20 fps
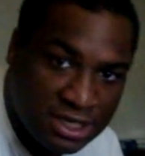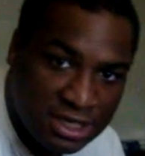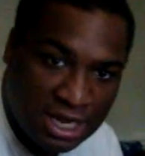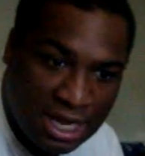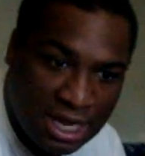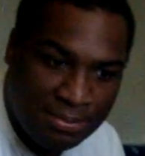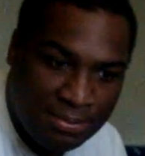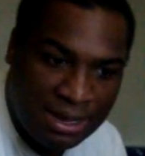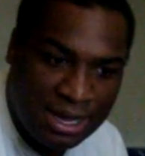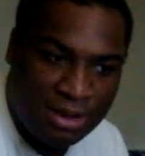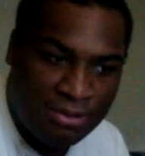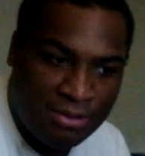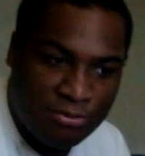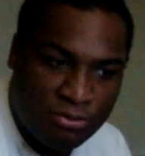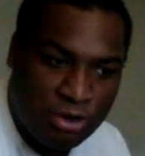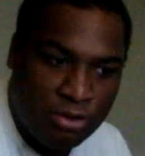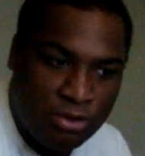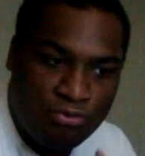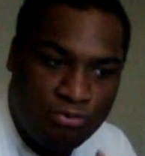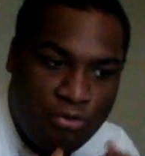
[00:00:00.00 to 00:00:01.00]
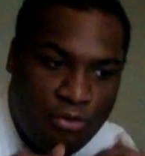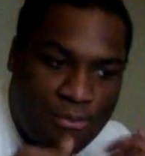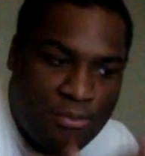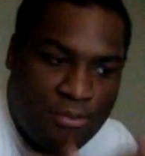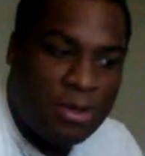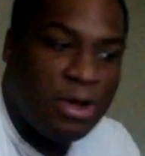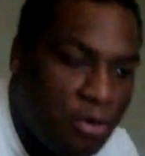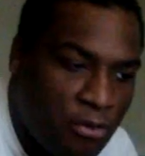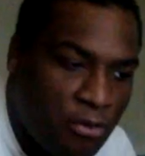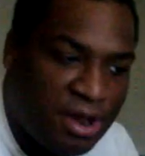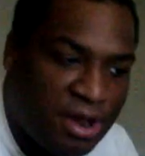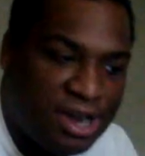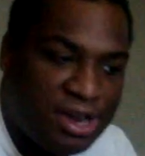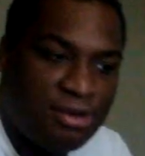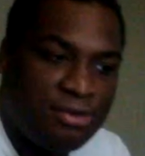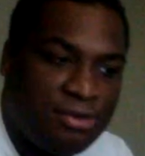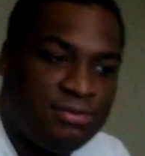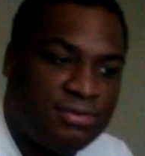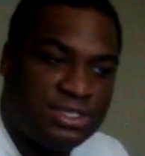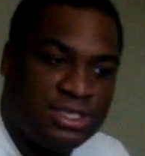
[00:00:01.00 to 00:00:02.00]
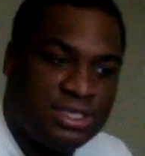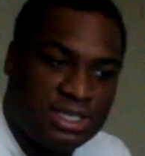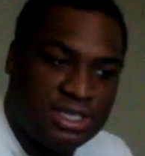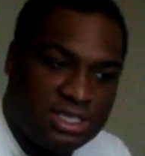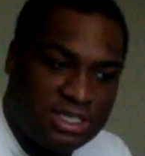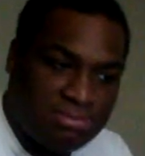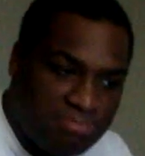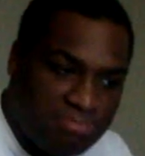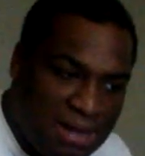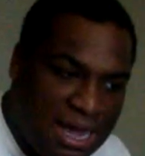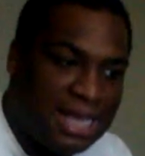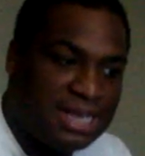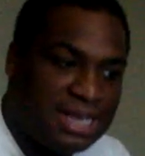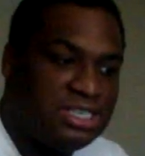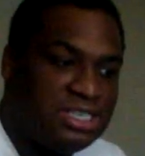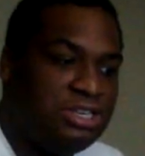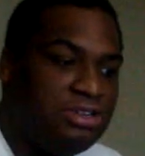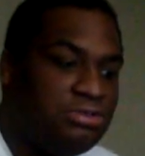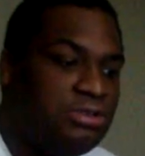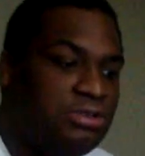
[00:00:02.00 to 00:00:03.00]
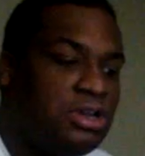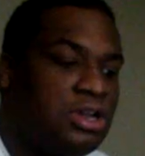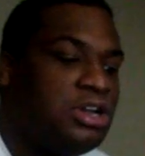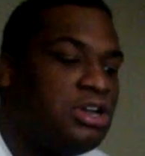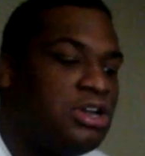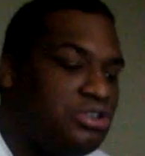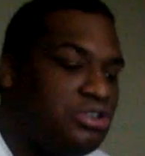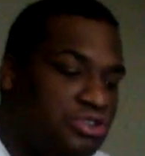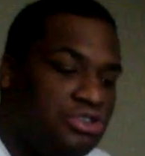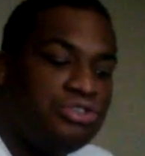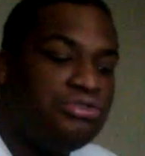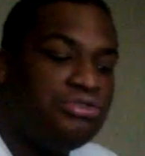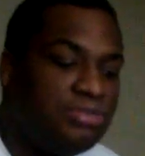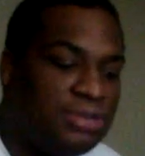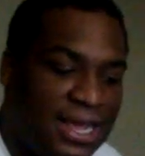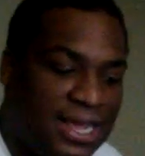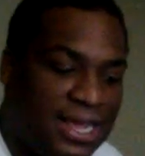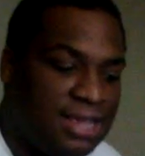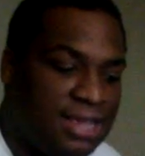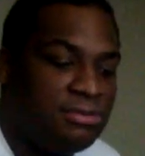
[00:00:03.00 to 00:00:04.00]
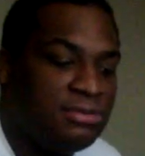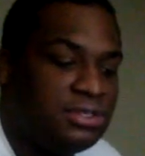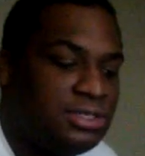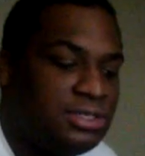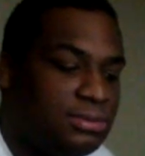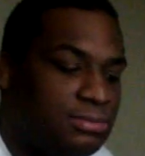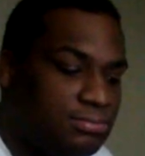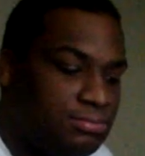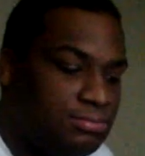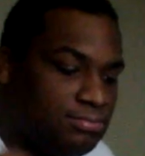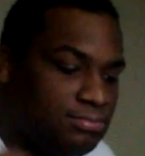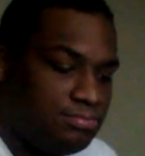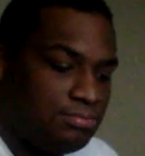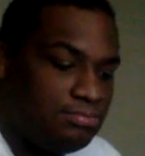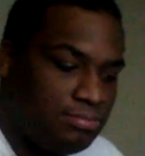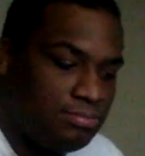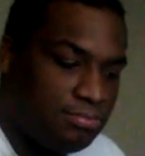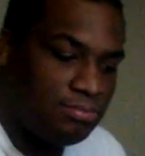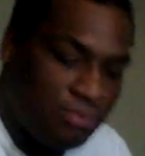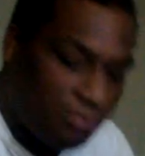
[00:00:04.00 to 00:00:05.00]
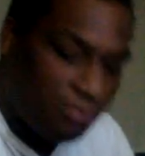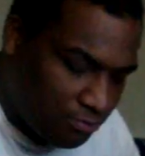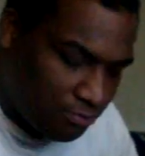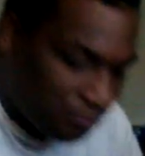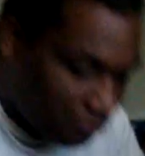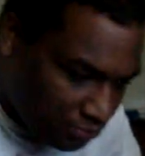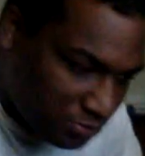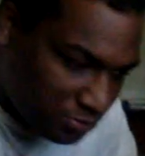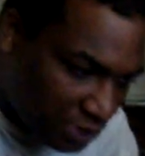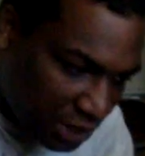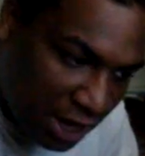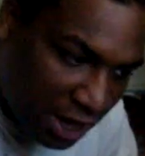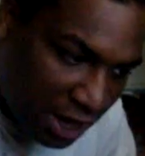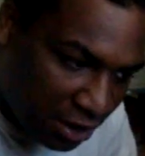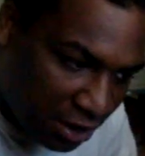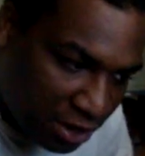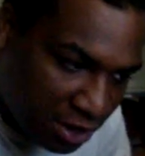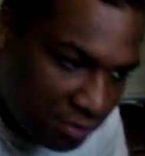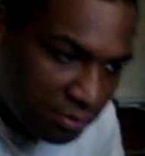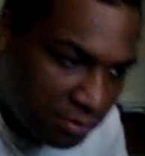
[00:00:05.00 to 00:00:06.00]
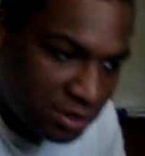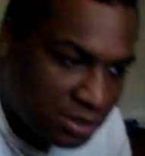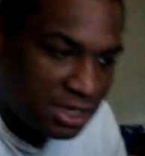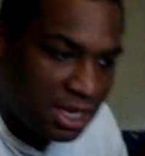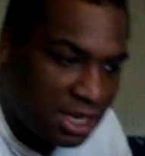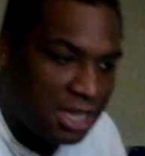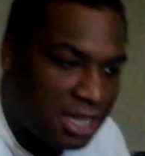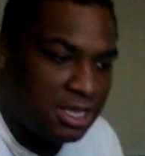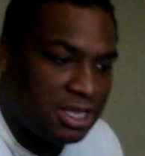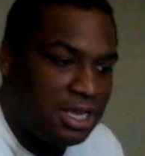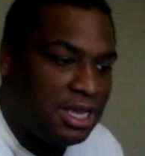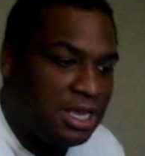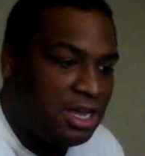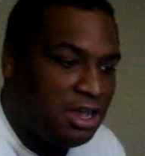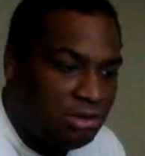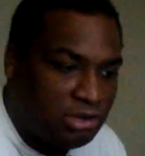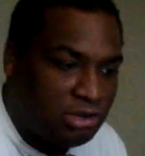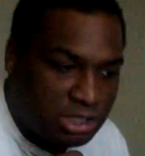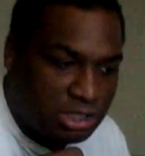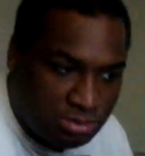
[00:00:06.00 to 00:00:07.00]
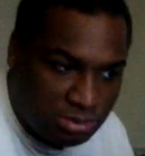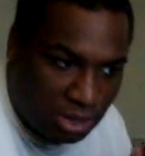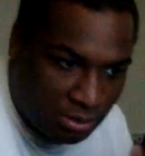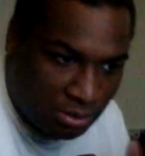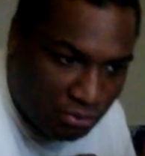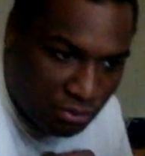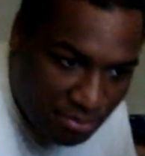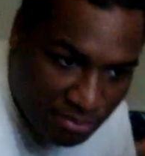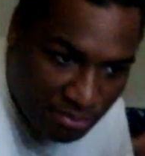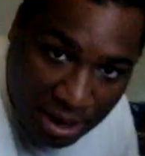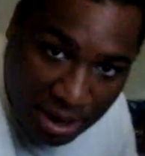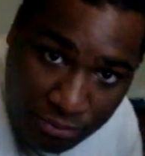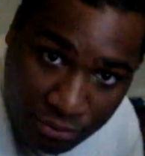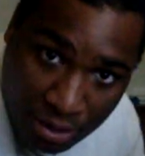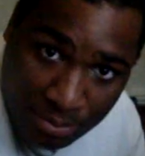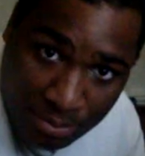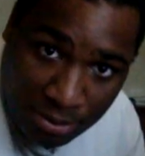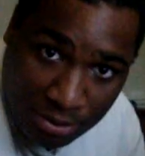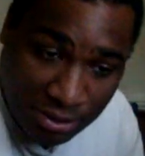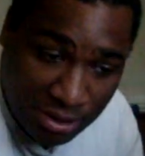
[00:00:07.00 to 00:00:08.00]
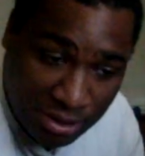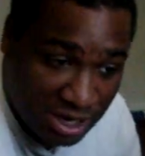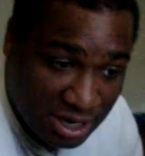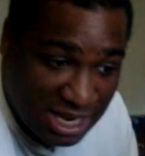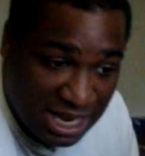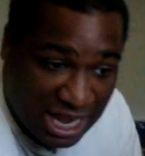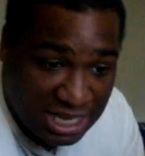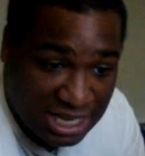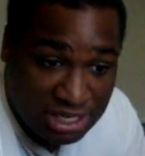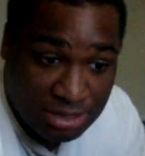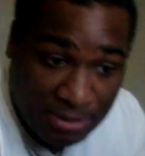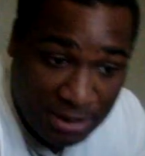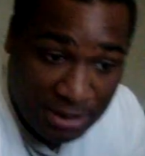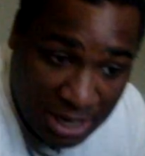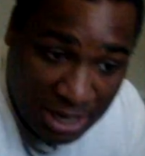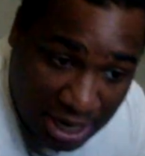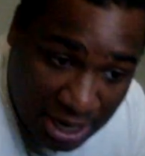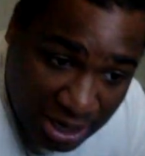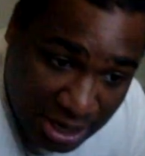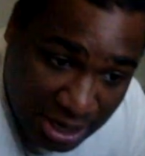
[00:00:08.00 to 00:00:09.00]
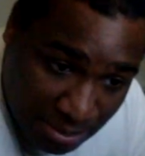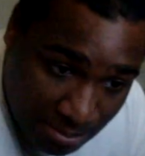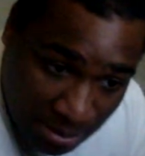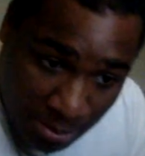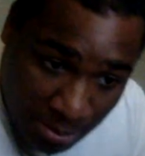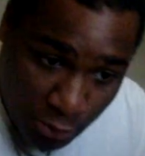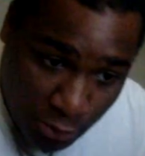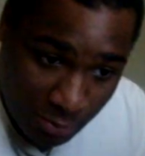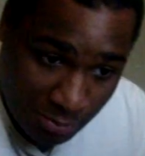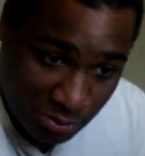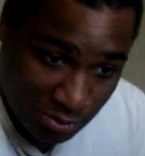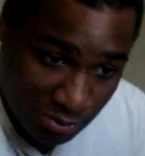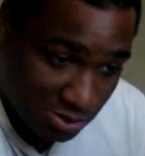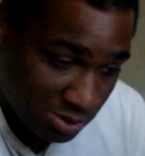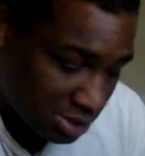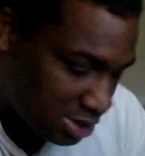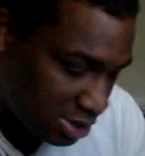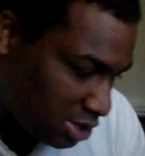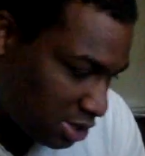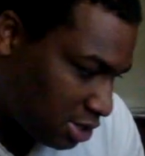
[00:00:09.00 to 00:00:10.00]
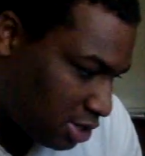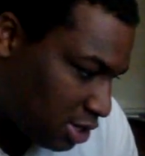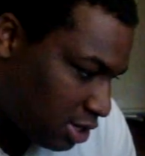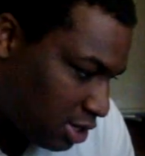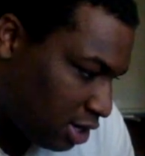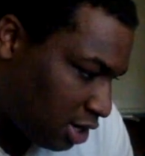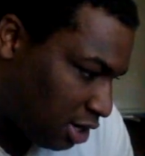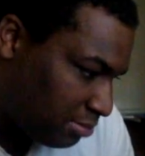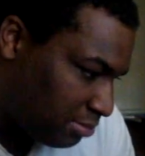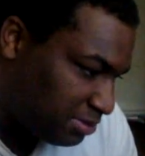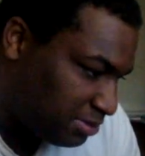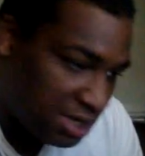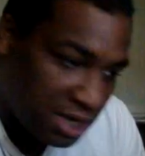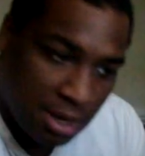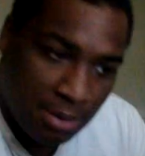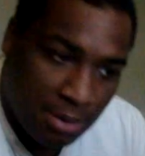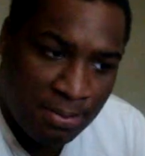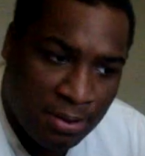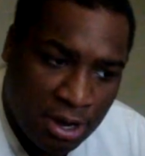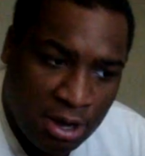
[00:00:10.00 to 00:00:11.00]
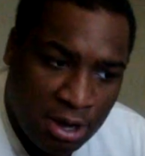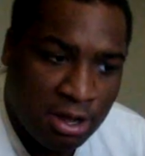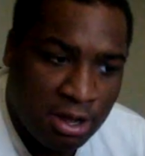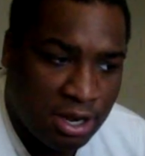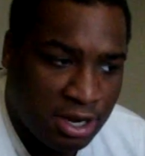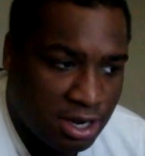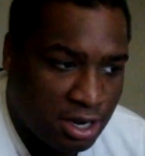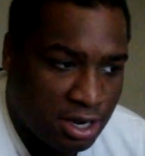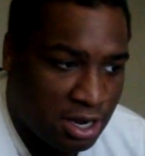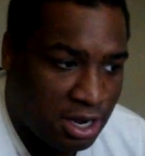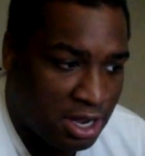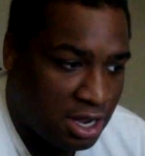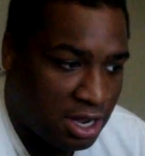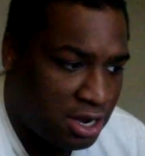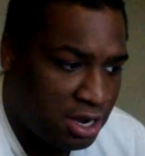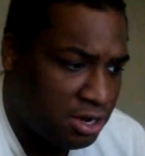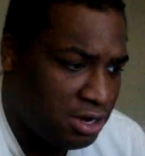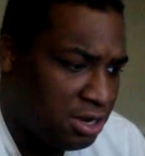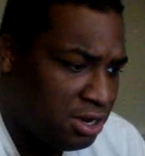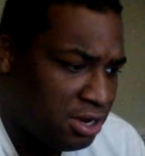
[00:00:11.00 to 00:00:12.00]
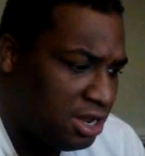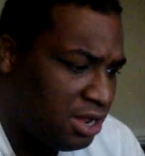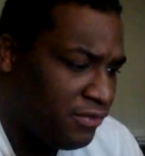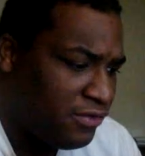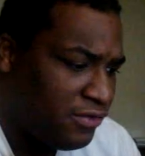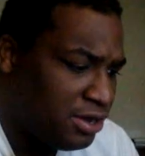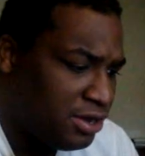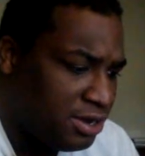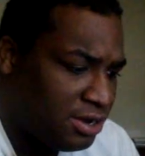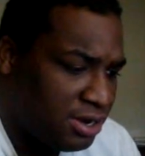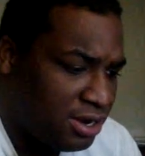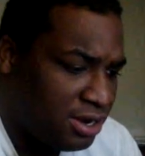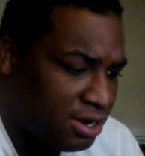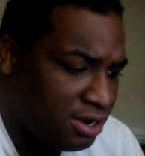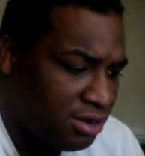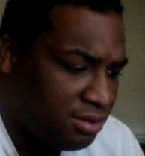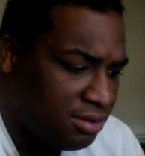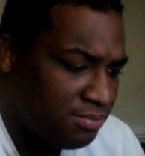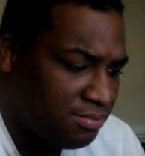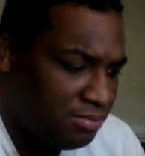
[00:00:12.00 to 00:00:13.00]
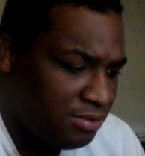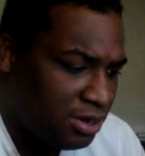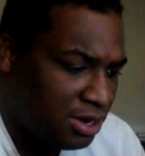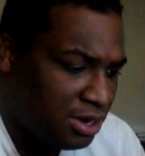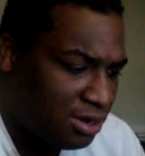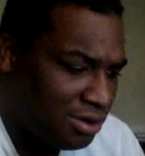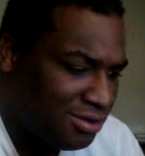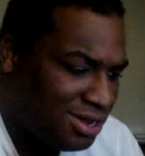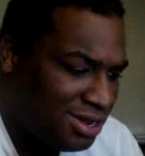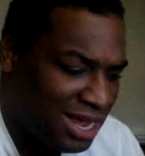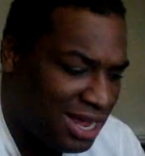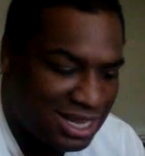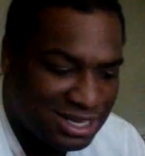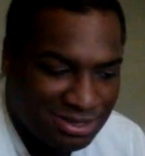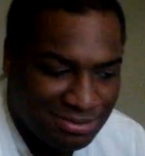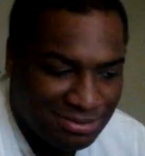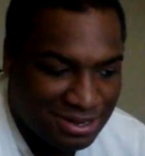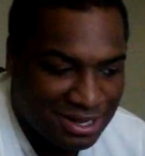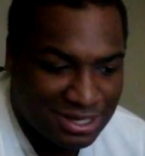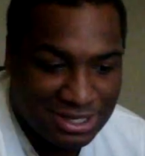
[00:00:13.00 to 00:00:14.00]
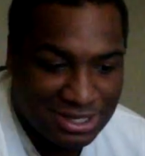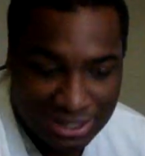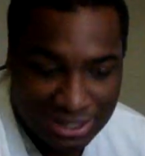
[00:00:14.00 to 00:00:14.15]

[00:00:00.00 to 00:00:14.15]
in that match. You know Randy Orton was in this match. You knew that he was there. He was like, it was something memorable. He hasn't been anything memorable. CM Punk, on the other hand, even, you know, he hasn't been as